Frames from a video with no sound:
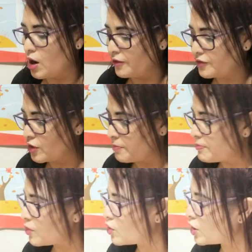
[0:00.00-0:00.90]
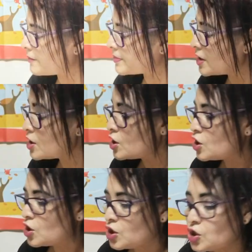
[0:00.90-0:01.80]
of your book,
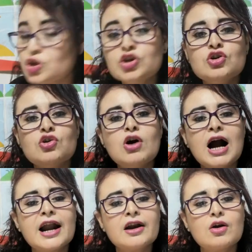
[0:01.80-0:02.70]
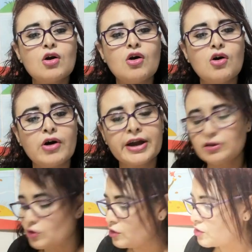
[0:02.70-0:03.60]
you are going
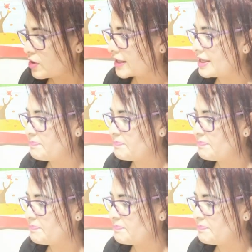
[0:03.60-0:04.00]
to look at the